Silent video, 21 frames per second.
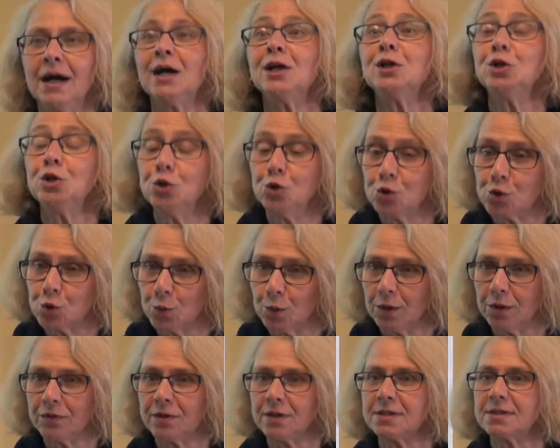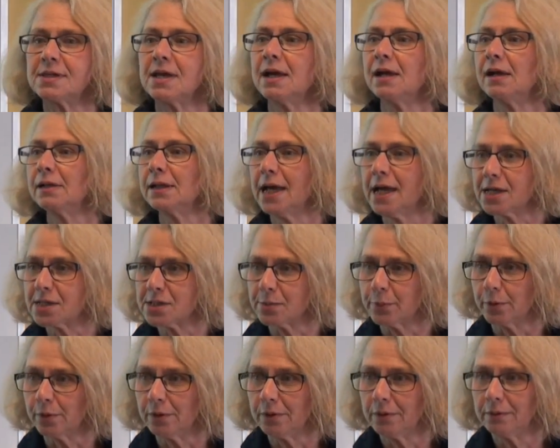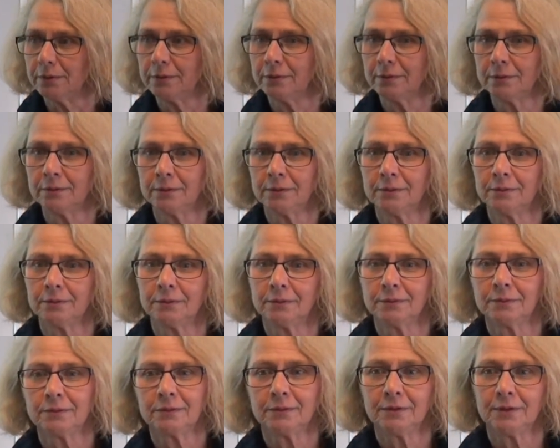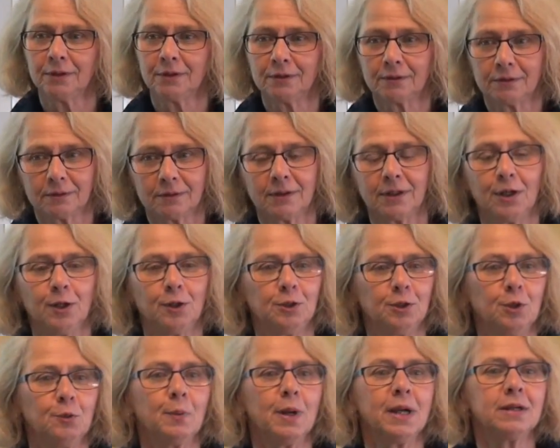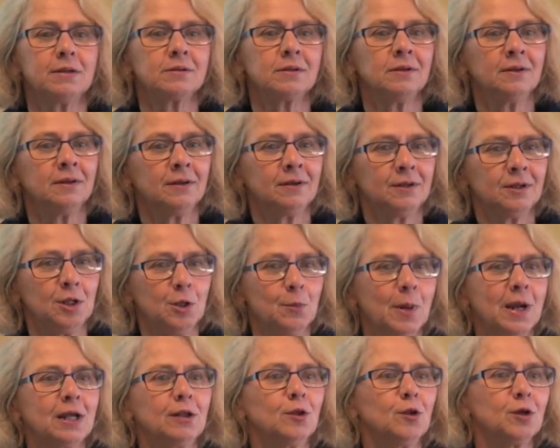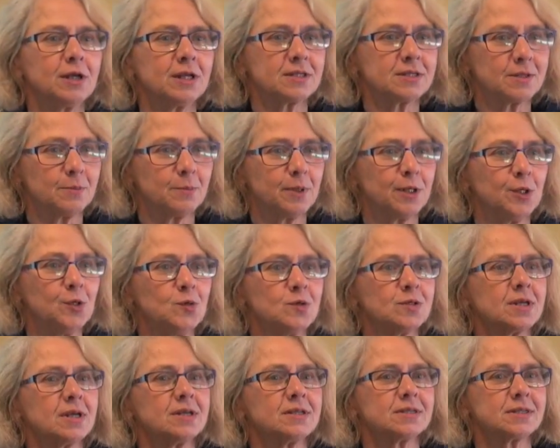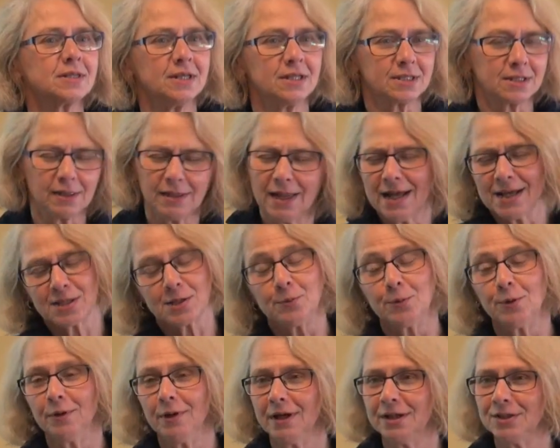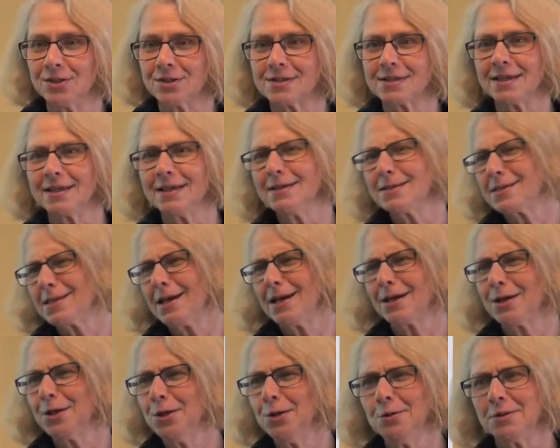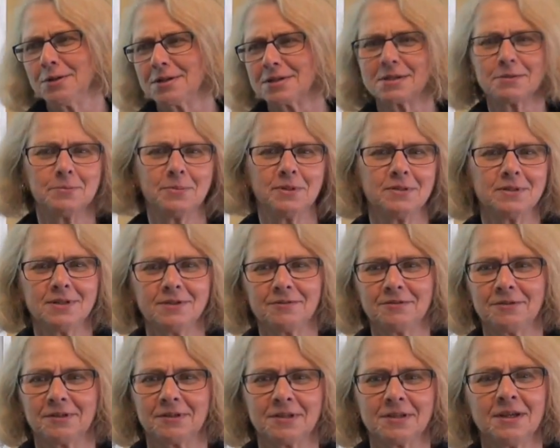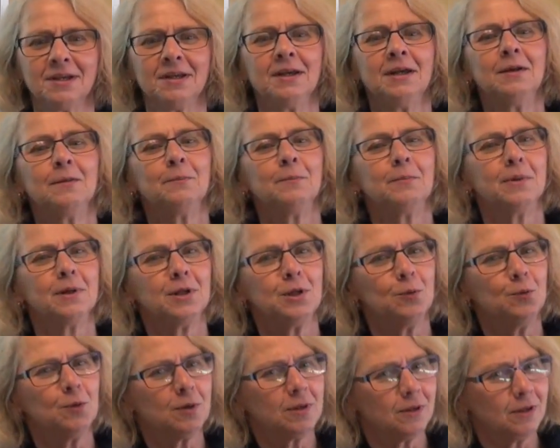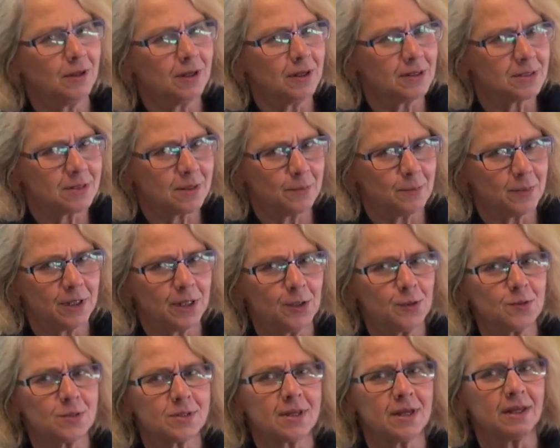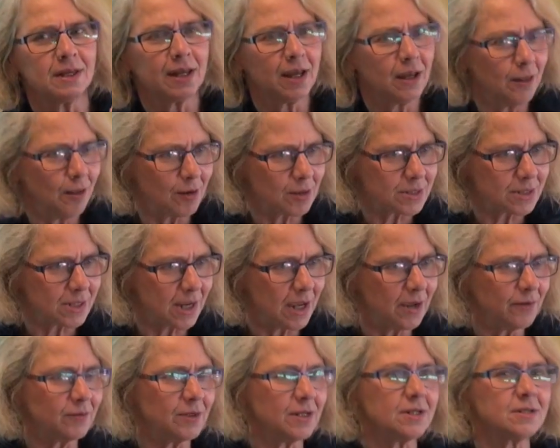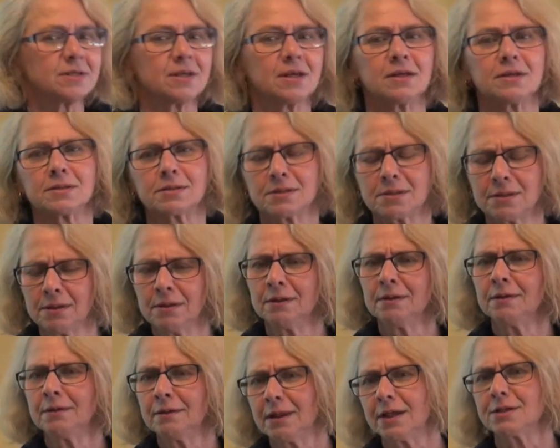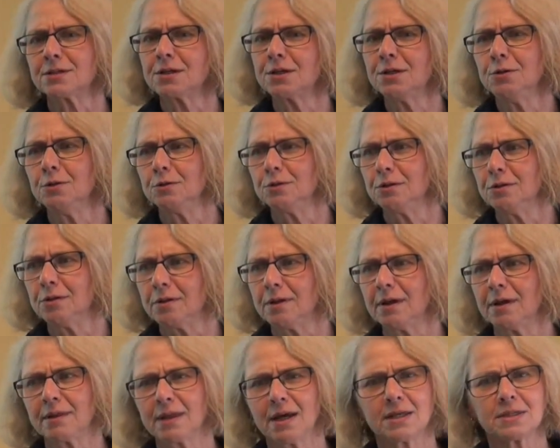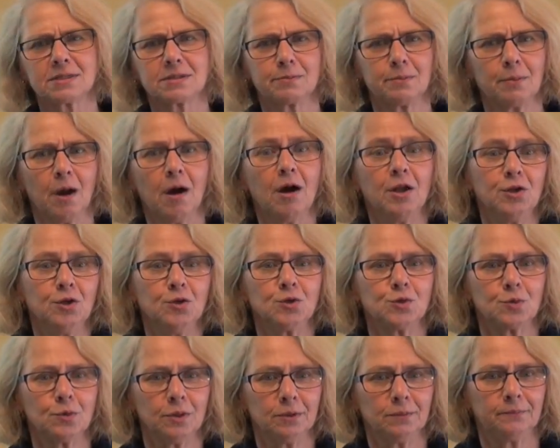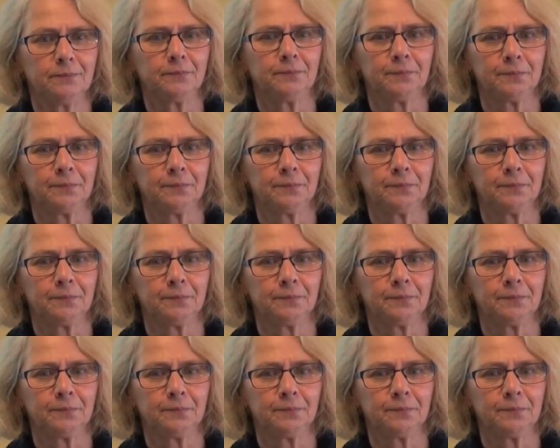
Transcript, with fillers: unusual than saying glassable. You know, you, you might you might look at somebody who says it's glassable and just think, isn't that cute? It's a bit different. But you wouldn't look at somebody who's saying Kellogg's Nahavities as that's cute. You think that's unusual.